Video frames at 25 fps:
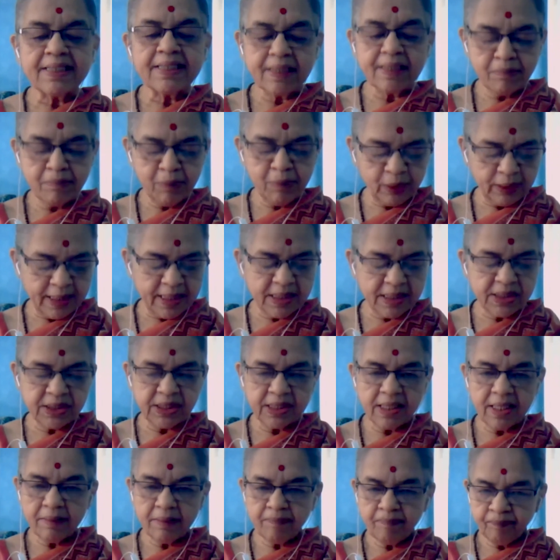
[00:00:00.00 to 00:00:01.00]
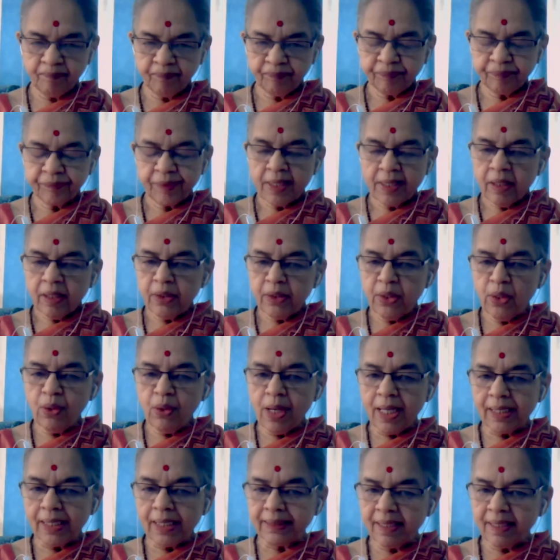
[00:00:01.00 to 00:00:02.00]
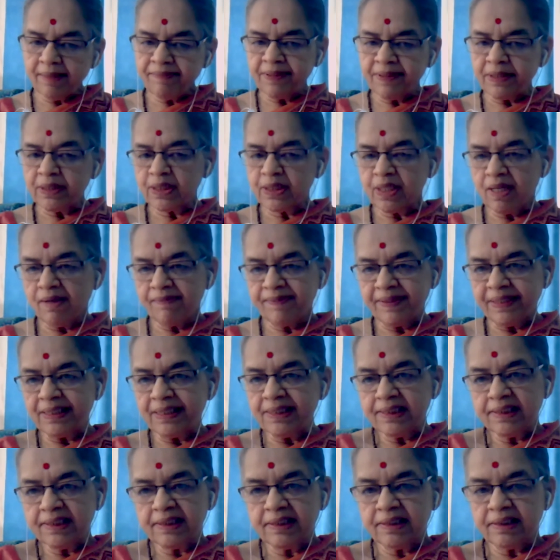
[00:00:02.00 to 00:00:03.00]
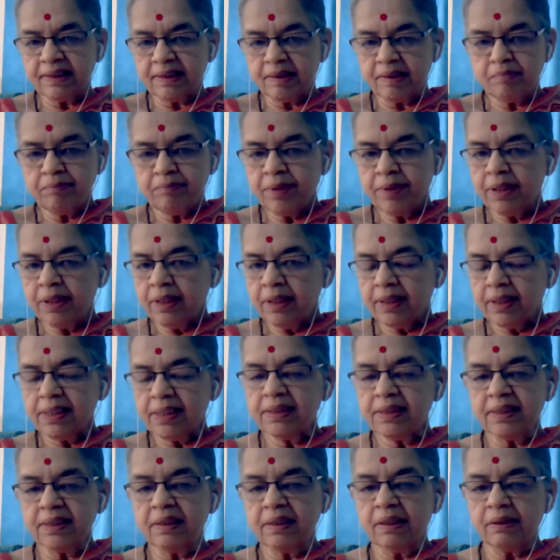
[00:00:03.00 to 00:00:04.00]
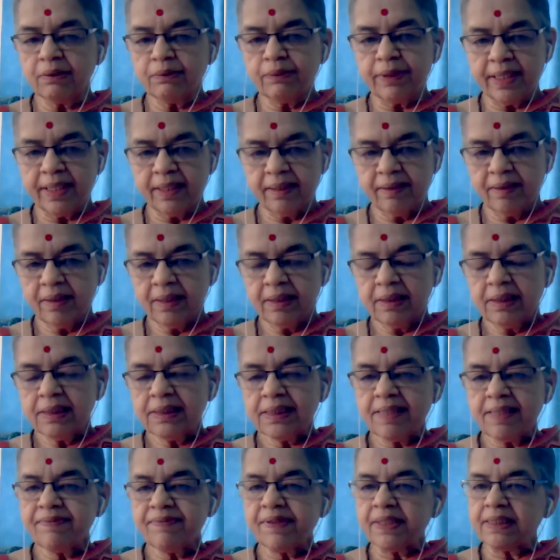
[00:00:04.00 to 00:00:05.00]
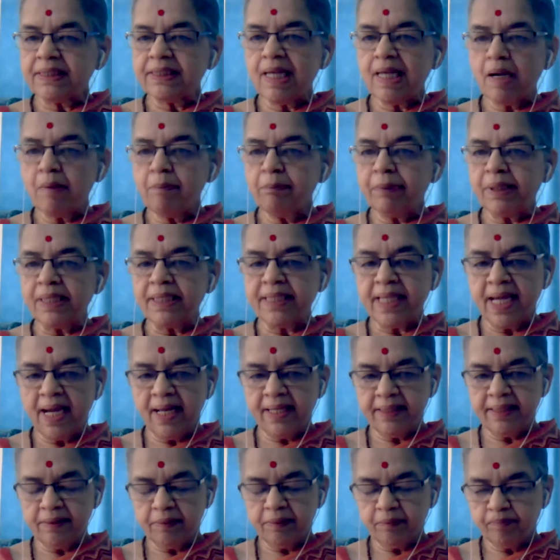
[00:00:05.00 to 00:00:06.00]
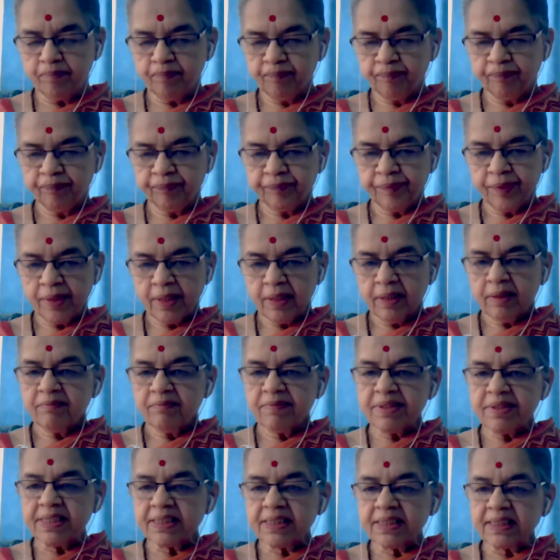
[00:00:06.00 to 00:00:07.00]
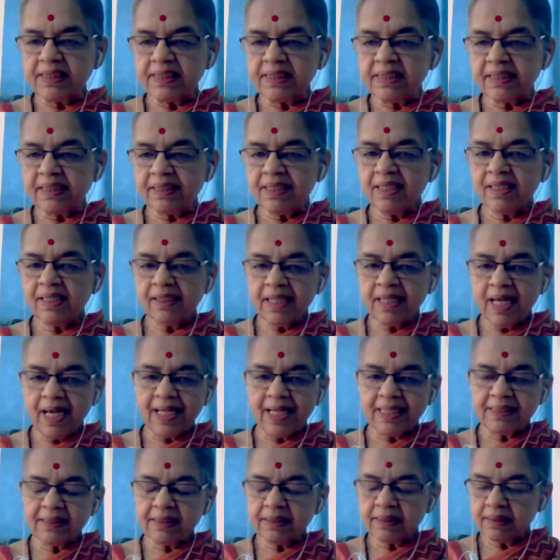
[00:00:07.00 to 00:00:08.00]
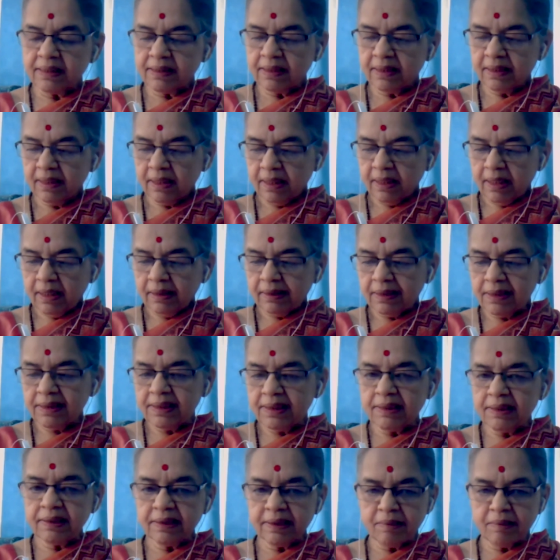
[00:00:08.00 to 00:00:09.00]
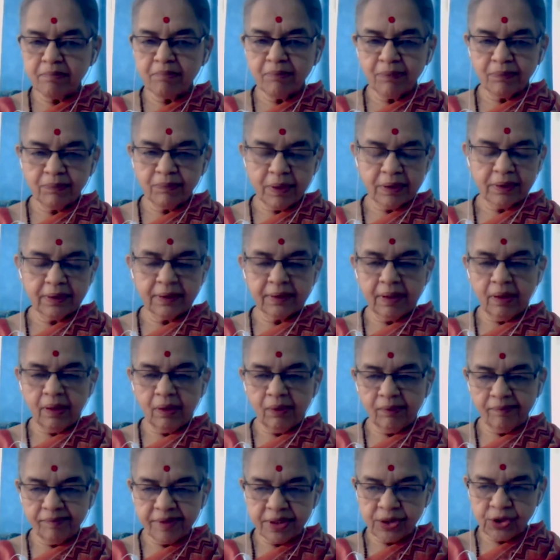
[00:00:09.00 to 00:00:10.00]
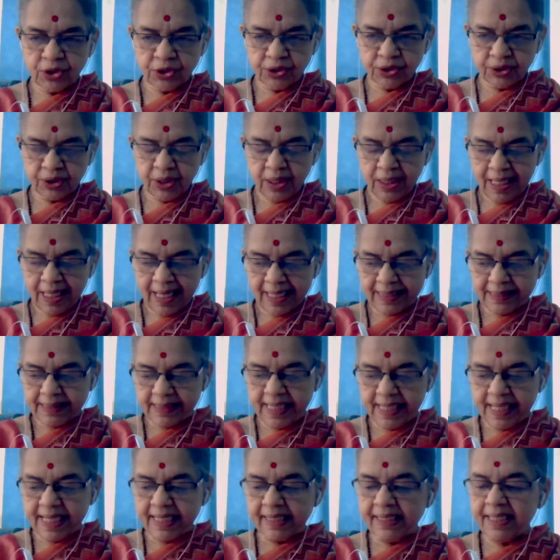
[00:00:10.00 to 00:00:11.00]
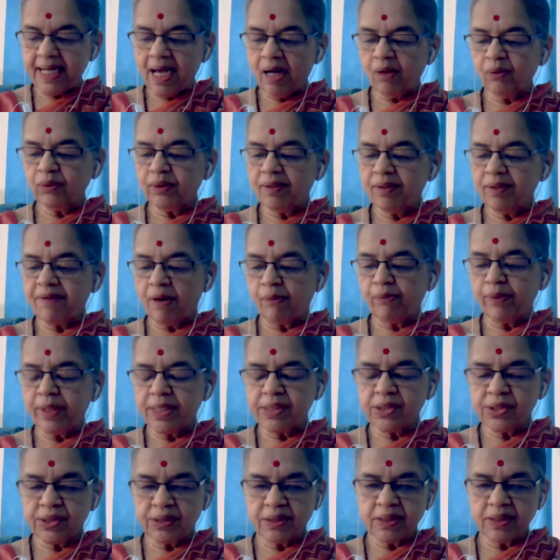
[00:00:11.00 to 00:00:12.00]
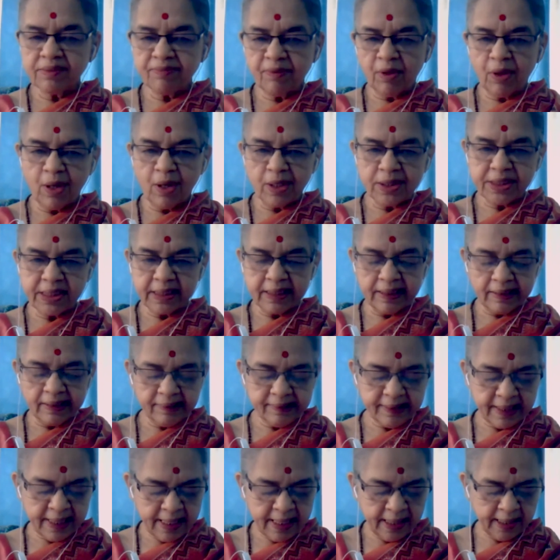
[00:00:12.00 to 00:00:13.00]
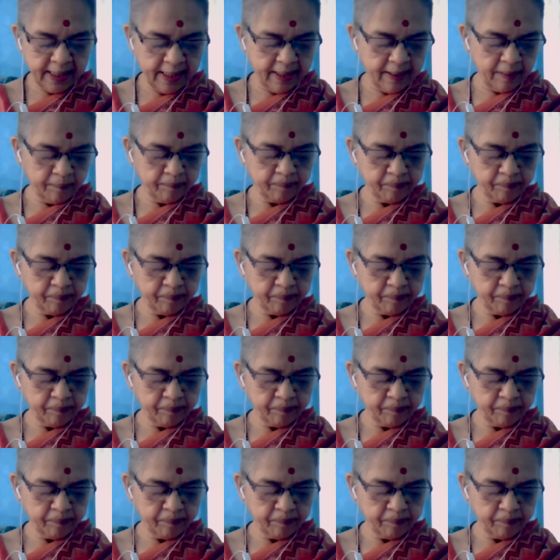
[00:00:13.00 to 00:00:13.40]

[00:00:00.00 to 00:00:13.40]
Samudesha, no other philosophical system is included. Say, for example, Nyaya, which is considered as the system which has laid down the foundations for logical thinking.